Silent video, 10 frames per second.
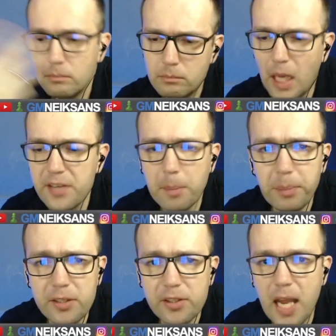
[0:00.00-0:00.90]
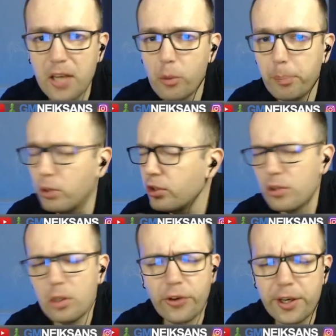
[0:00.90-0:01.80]
I simply snatched the pawn. There's
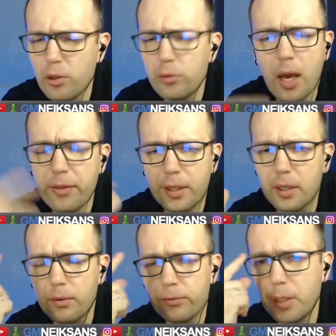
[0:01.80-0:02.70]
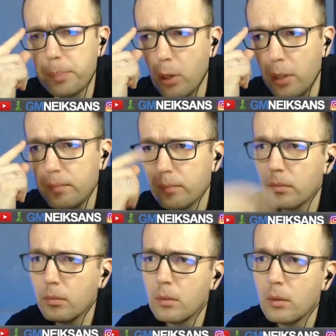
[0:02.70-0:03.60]
no tricks, no nothing. Free pawn.
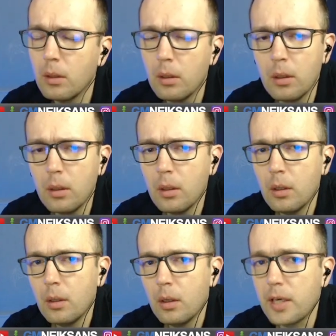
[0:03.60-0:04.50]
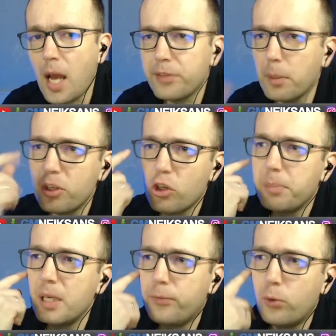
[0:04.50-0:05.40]
And after bishop
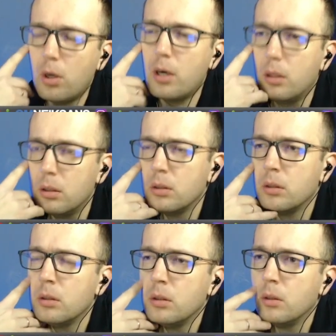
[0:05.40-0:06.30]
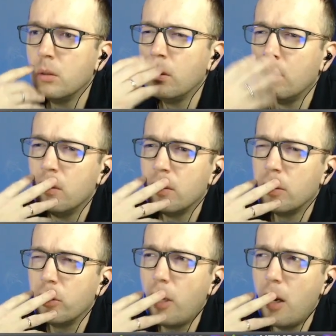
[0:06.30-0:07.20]
b4,
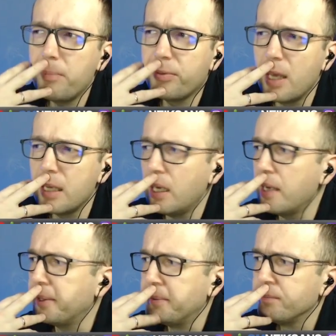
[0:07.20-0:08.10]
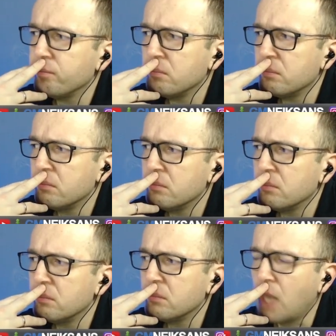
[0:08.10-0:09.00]
you know, I'm thinking,
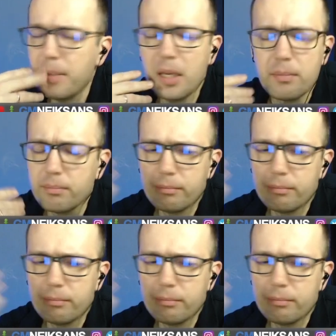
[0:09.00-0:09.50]
I mean,